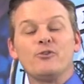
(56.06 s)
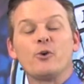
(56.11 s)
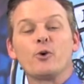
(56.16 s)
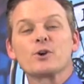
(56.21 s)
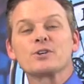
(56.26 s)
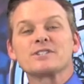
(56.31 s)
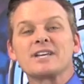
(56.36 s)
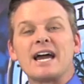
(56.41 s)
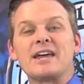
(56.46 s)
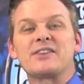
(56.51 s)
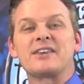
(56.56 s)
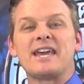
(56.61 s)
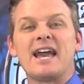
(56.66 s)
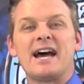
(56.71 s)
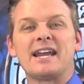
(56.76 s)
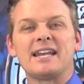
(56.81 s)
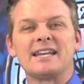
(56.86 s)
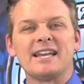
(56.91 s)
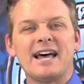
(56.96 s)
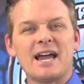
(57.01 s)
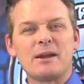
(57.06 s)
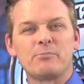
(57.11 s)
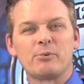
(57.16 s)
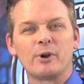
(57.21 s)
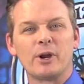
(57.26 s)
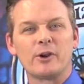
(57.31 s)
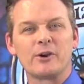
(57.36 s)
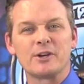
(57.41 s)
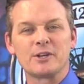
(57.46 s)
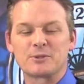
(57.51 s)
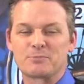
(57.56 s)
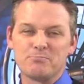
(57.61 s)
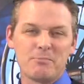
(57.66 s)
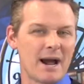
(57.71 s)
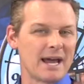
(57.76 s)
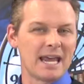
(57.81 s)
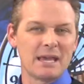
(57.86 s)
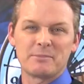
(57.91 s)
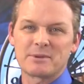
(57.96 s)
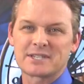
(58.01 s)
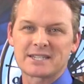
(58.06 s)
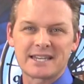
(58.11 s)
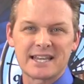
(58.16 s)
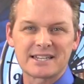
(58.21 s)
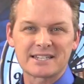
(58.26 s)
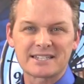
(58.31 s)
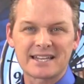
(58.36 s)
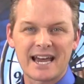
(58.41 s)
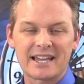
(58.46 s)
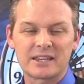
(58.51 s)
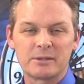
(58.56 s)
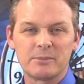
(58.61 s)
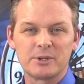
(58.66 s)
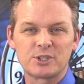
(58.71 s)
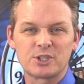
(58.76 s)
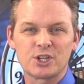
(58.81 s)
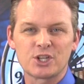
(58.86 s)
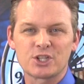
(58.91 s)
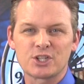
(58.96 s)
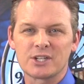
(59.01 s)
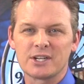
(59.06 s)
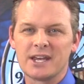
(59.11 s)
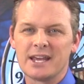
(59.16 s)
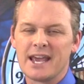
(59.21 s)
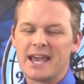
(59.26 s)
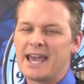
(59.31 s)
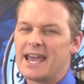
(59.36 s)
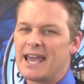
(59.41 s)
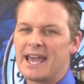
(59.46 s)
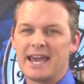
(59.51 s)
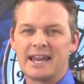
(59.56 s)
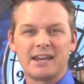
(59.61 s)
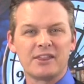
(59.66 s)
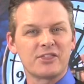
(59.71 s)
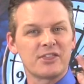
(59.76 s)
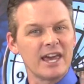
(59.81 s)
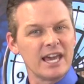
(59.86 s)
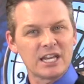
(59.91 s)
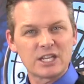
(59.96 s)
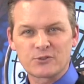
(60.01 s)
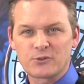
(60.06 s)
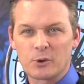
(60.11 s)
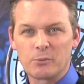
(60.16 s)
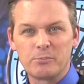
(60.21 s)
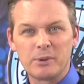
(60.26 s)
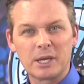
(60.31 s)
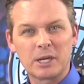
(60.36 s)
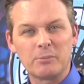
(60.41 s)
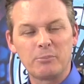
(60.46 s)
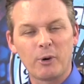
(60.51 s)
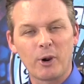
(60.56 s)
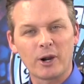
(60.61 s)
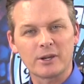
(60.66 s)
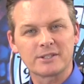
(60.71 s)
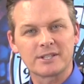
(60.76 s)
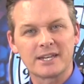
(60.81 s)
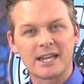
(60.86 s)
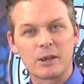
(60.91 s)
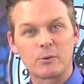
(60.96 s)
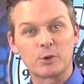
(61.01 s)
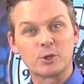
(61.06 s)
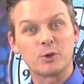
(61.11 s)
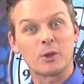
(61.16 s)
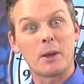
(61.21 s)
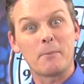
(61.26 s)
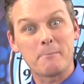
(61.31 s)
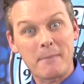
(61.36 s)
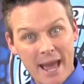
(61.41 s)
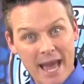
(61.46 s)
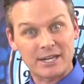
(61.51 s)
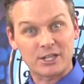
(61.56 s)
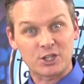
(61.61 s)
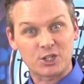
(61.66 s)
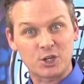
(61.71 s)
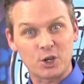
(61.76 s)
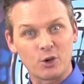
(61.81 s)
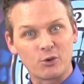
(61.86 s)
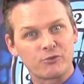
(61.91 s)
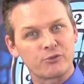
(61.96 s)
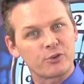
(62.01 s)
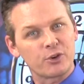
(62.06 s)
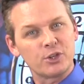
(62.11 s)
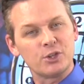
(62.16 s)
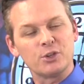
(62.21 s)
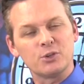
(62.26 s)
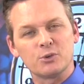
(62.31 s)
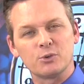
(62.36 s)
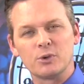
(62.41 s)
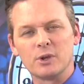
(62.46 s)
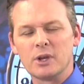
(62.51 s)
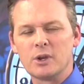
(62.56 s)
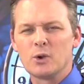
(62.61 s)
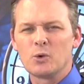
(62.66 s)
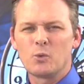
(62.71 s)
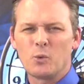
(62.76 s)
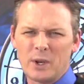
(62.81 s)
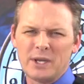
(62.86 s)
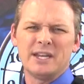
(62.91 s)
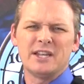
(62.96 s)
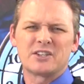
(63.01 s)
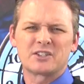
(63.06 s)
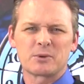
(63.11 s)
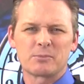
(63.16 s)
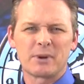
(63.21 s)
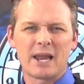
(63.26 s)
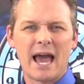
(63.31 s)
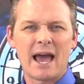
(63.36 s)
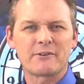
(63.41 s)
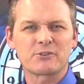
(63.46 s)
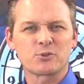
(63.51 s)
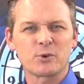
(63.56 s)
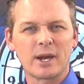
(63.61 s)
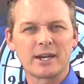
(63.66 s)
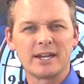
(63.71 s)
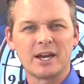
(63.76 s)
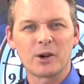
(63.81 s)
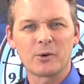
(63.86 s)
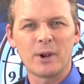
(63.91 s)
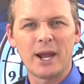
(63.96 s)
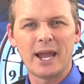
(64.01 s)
Forsyth County Libraries. My name is Ken Scott the Magician, and thanks for being a part today. We're doing a magic show for you. We need some laughs right now,